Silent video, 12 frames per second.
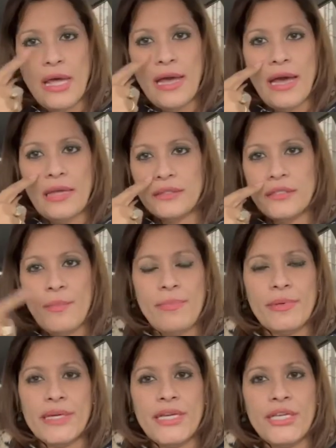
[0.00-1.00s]
some
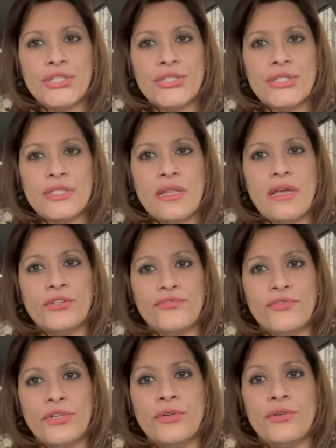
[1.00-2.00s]
applications a lot you
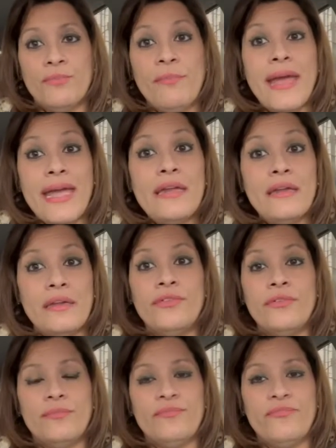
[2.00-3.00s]
may
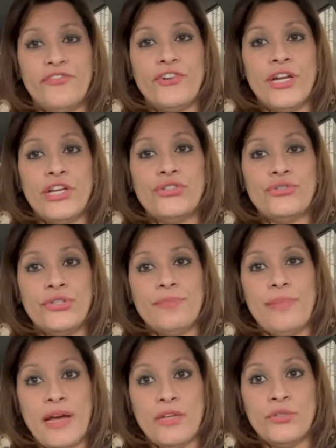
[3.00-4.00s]
forget the
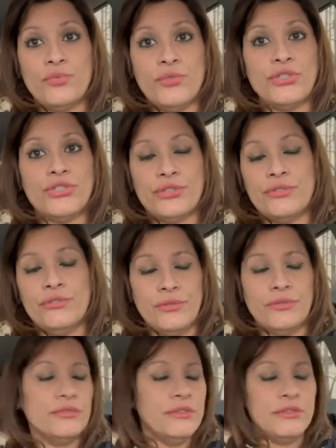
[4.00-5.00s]
password because you
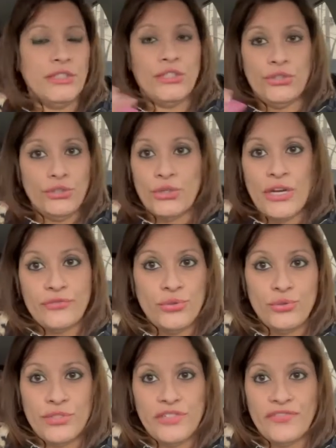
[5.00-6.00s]
know you have to
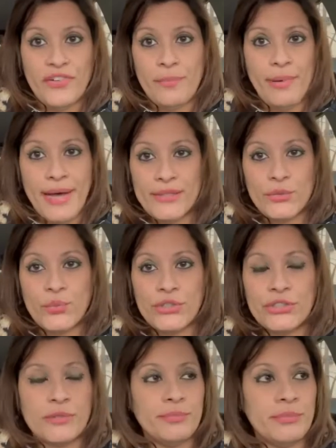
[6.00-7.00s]
use different
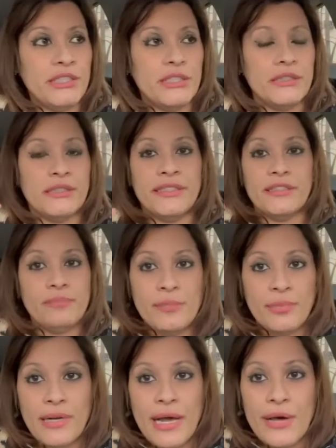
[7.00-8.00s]
passwords because there's
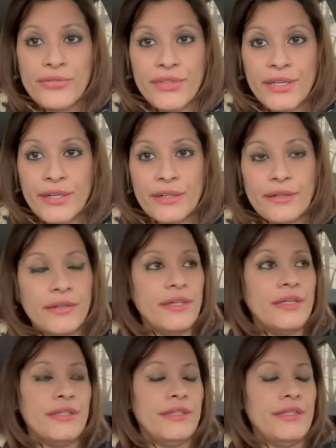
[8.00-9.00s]
people out there
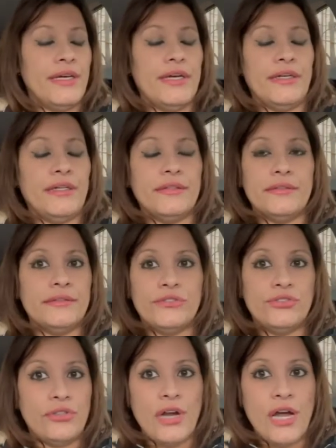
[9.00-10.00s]
that
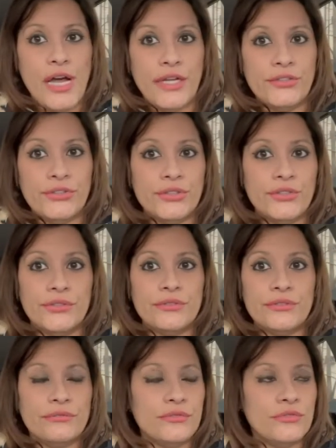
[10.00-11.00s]
try
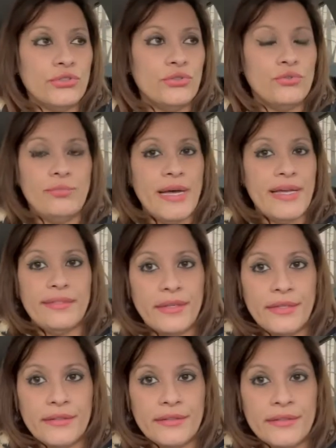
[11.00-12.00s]
to to do bad
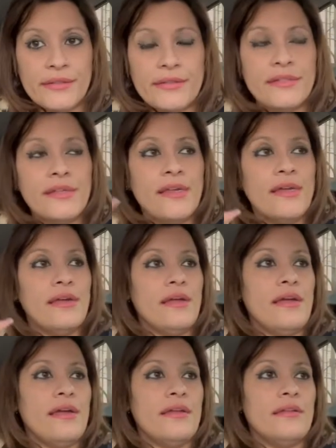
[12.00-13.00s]
things
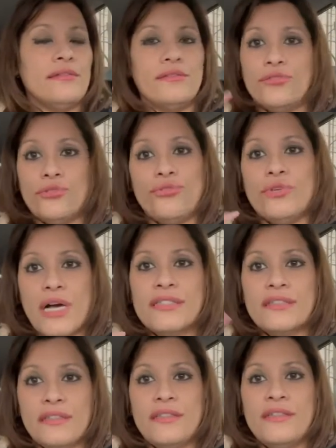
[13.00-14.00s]
and so you
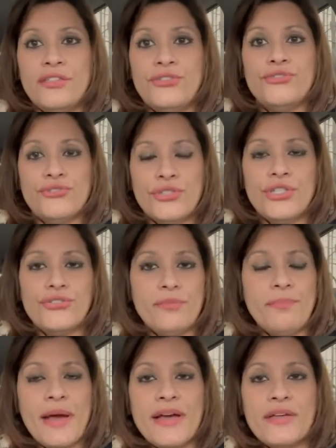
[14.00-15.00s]
constantly need to change
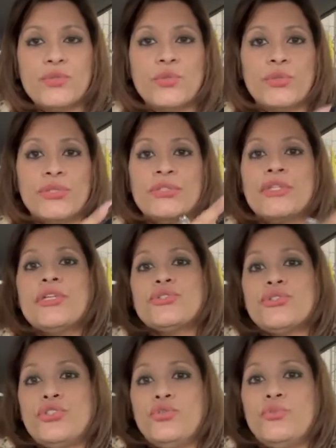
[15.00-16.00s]
your password
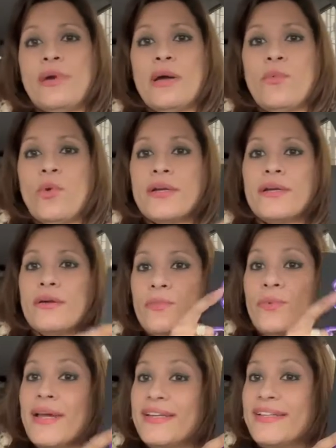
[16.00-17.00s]
so you might want to
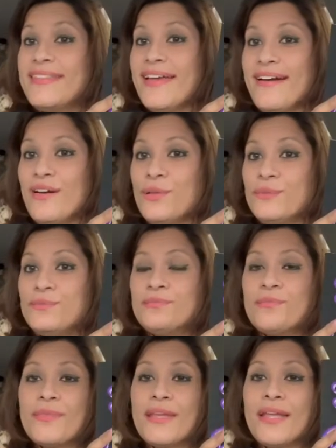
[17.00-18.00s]
write it down
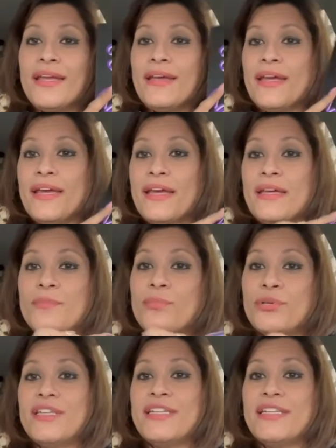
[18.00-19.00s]
and
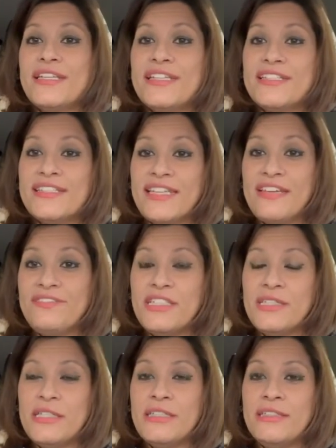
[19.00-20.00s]
put it in a
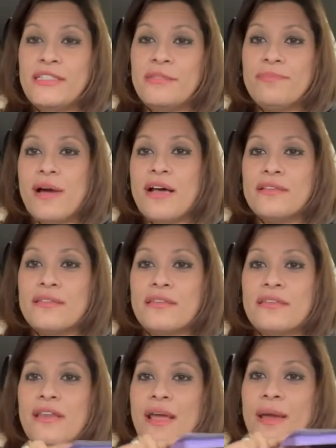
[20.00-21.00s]
safety
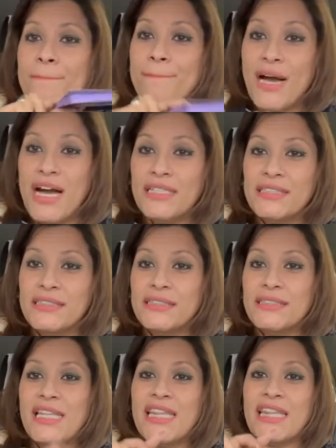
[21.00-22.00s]
deposit
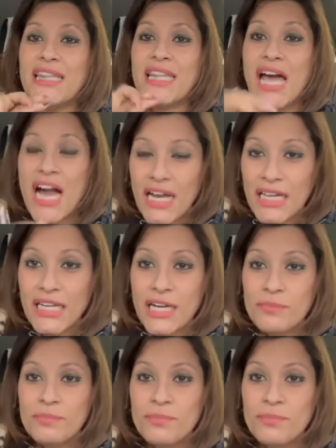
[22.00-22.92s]
box lock it up